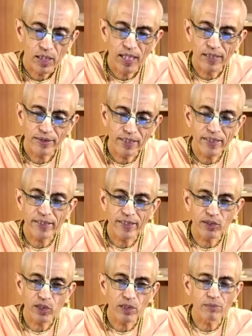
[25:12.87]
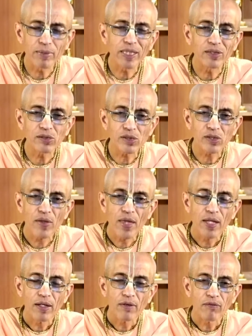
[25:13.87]
And degradation means
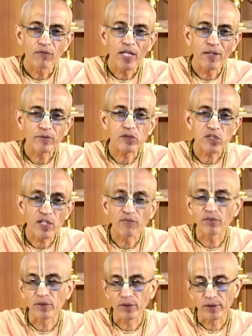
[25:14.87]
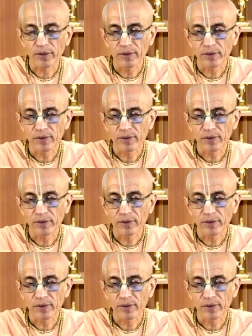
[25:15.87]
we have to suffer